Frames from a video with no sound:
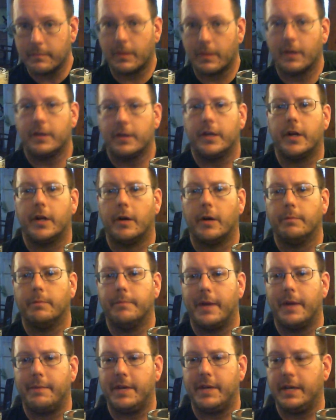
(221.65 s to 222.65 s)
You know,
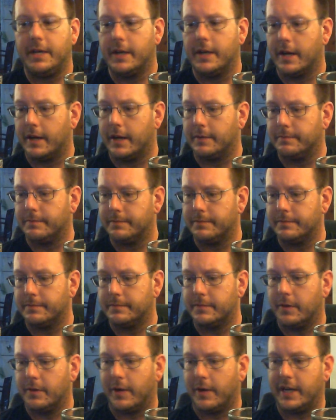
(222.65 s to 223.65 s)
maybe, though
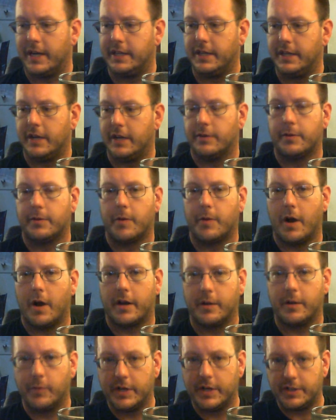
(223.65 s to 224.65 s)
I didn't hear the
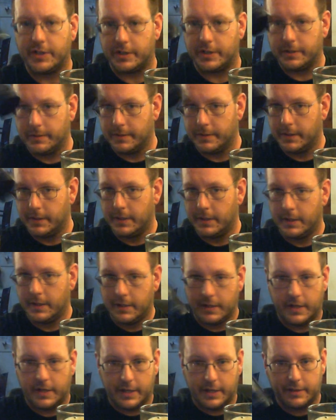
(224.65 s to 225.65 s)
rocket widget
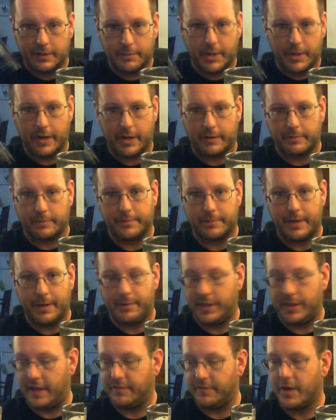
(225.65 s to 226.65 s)
in the bottle,
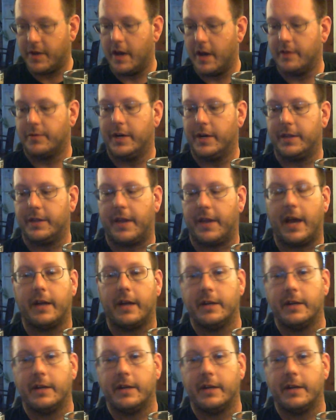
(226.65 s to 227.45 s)
maybe they've gotten rid of that.